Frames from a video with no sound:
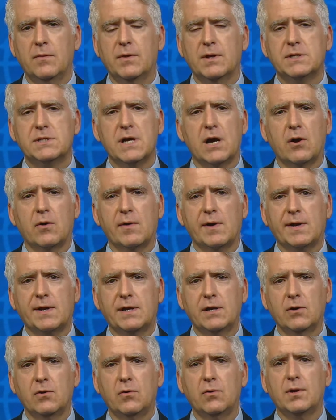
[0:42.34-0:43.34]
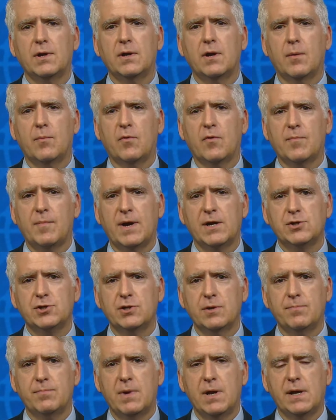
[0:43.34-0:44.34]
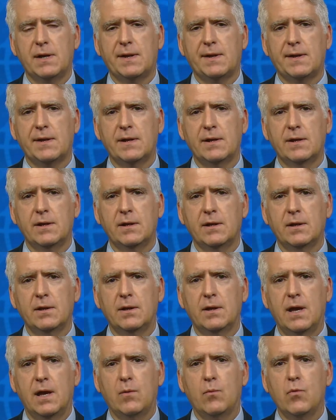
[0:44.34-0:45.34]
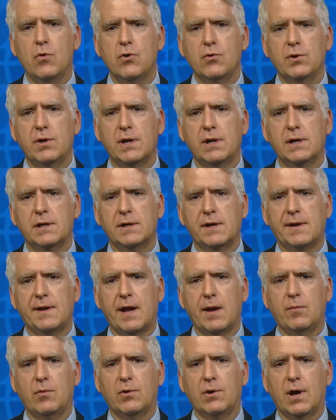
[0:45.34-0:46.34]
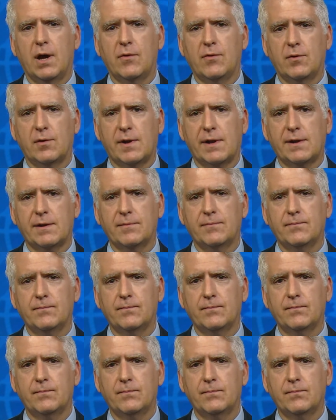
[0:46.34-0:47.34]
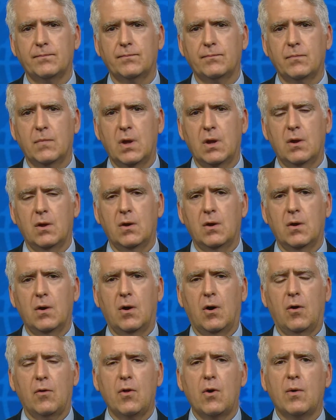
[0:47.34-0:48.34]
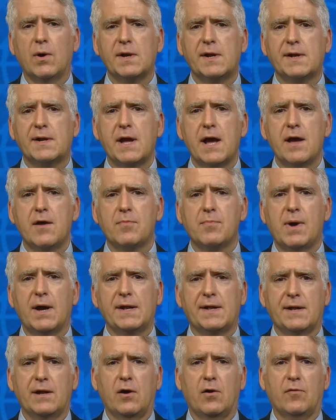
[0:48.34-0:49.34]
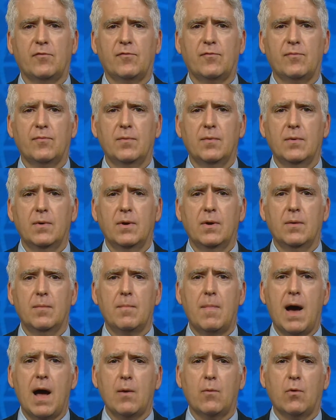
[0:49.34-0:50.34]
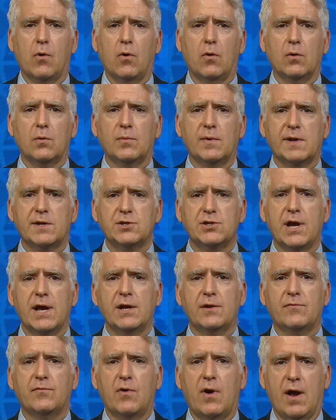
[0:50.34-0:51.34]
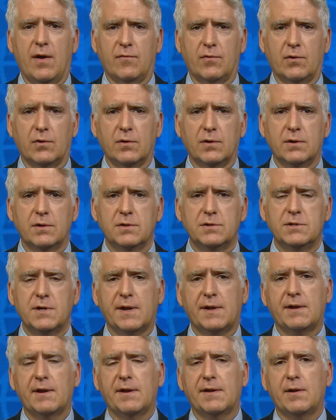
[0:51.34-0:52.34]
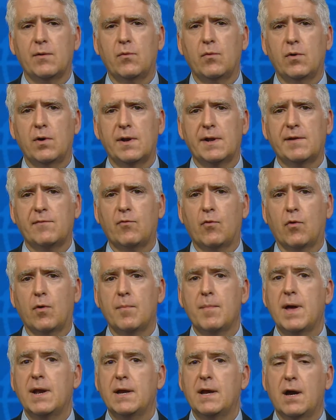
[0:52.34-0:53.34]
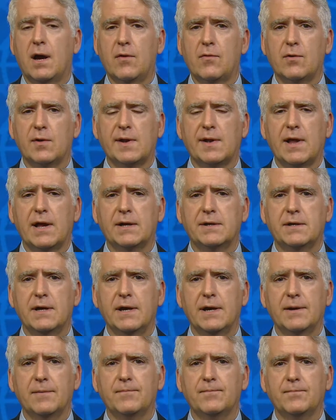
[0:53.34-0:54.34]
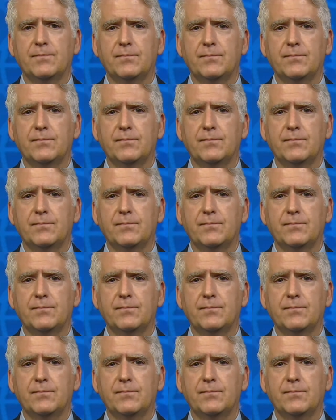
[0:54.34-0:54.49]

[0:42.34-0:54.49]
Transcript: The terrorists killed a number of my shipmates and wounded and disabled others. Although unscathed myself, my world was changed forever, just as it was for many others that day.